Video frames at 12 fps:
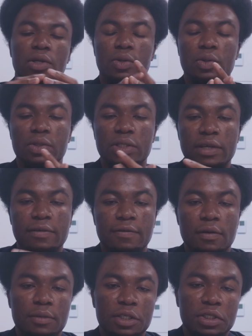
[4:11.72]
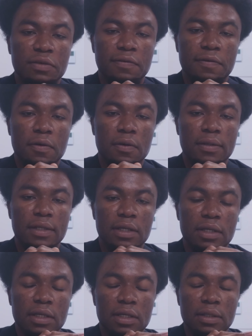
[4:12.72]
those information for
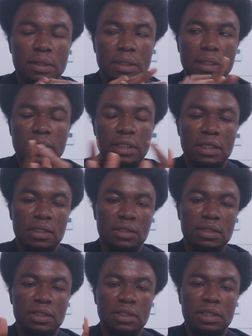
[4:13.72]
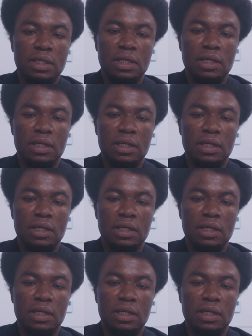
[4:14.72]
the tenants.